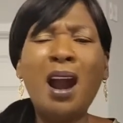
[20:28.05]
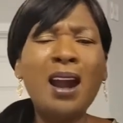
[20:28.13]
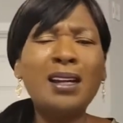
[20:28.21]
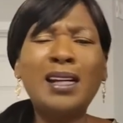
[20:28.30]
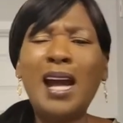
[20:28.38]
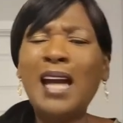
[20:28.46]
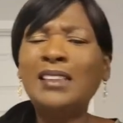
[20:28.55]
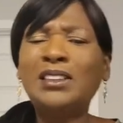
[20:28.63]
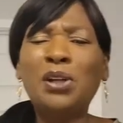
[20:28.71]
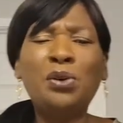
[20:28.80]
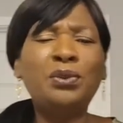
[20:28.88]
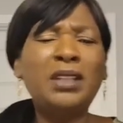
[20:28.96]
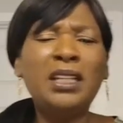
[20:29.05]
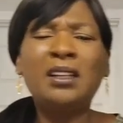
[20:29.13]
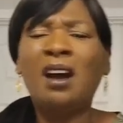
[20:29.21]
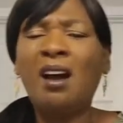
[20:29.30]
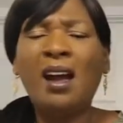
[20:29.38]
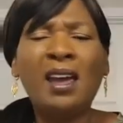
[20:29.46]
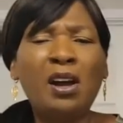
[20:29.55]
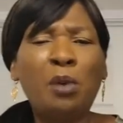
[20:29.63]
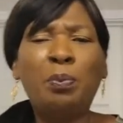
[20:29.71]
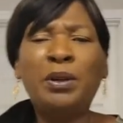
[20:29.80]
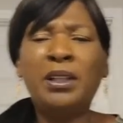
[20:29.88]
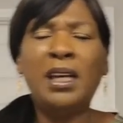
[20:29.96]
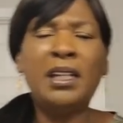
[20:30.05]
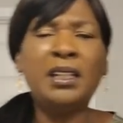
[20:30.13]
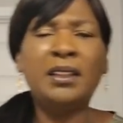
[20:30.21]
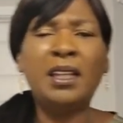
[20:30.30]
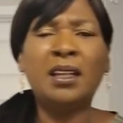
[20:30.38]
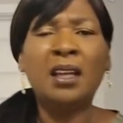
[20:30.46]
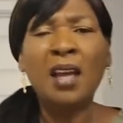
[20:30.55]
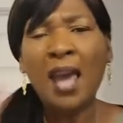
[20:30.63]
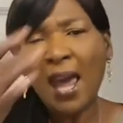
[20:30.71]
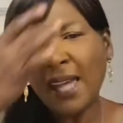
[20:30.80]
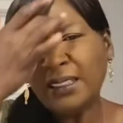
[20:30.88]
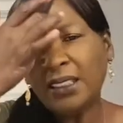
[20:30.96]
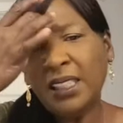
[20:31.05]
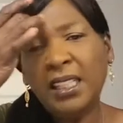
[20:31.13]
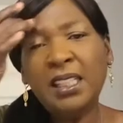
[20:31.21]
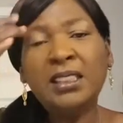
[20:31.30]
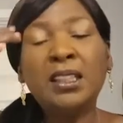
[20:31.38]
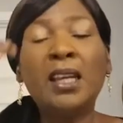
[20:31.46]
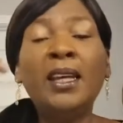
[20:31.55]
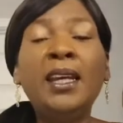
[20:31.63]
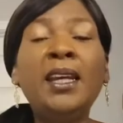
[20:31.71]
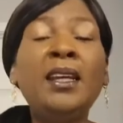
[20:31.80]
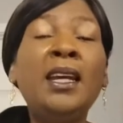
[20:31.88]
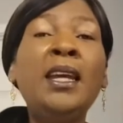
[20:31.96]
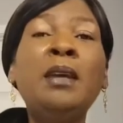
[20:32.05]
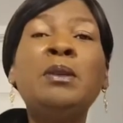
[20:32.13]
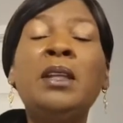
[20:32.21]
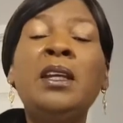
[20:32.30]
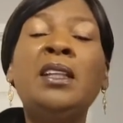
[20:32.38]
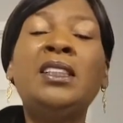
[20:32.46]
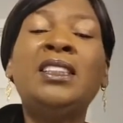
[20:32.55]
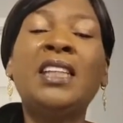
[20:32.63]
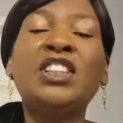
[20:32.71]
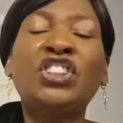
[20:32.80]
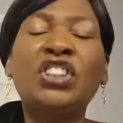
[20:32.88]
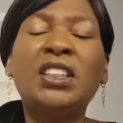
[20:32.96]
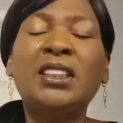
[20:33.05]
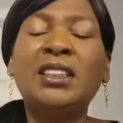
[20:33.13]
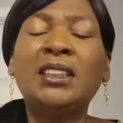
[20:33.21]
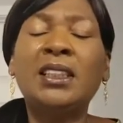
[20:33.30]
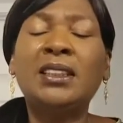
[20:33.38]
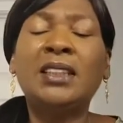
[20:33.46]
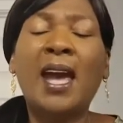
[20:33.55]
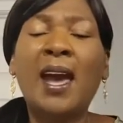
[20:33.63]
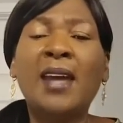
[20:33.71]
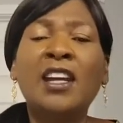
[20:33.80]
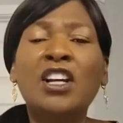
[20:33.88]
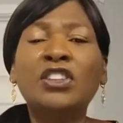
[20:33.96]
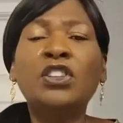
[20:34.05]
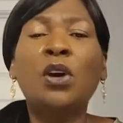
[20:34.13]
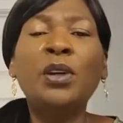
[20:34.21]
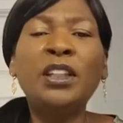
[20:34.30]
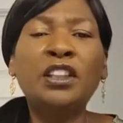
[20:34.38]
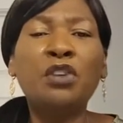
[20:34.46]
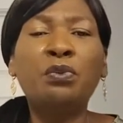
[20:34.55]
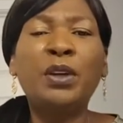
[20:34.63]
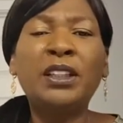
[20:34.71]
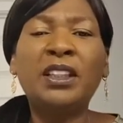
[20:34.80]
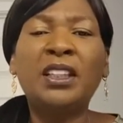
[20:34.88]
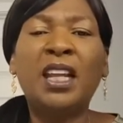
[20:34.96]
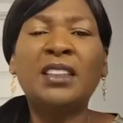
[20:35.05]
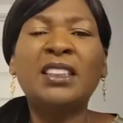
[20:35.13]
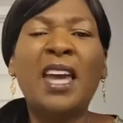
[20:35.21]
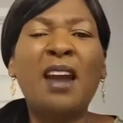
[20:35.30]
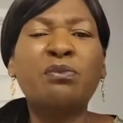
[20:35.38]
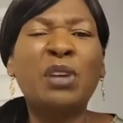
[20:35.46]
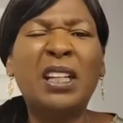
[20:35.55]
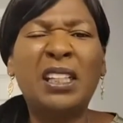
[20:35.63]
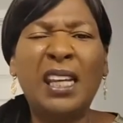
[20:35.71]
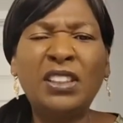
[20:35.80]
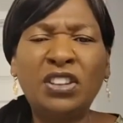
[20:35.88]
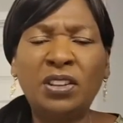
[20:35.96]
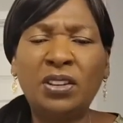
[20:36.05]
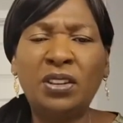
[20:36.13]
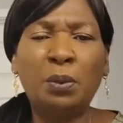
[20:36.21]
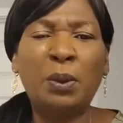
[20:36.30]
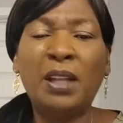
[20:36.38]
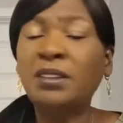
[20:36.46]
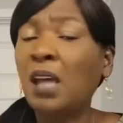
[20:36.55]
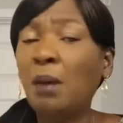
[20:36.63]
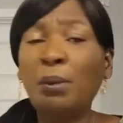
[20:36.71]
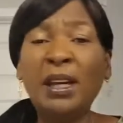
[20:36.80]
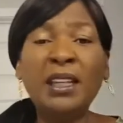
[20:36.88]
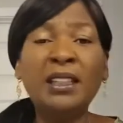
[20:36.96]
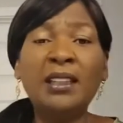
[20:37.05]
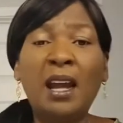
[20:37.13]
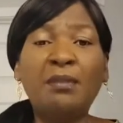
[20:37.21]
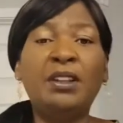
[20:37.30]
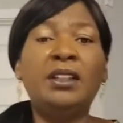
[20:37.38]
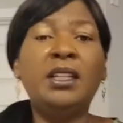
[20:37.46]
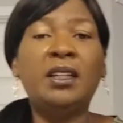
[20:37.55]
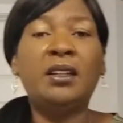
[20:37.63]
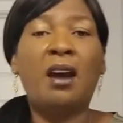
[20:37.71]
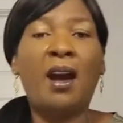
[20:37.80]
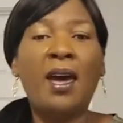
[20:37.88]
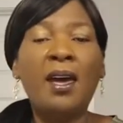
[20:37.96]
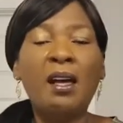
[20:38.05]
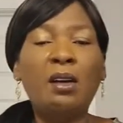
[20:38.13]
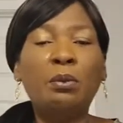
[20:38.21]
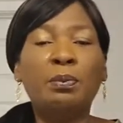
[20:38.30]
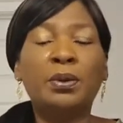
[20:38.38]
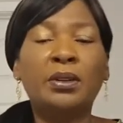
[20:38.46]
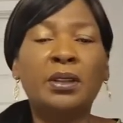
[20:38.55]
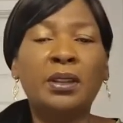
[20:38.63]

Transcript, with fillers: Our God don't need our help in anything. Actually, he's he he he sent Jesus to die so he could reconnect to have relationship with us, but he never needed our help.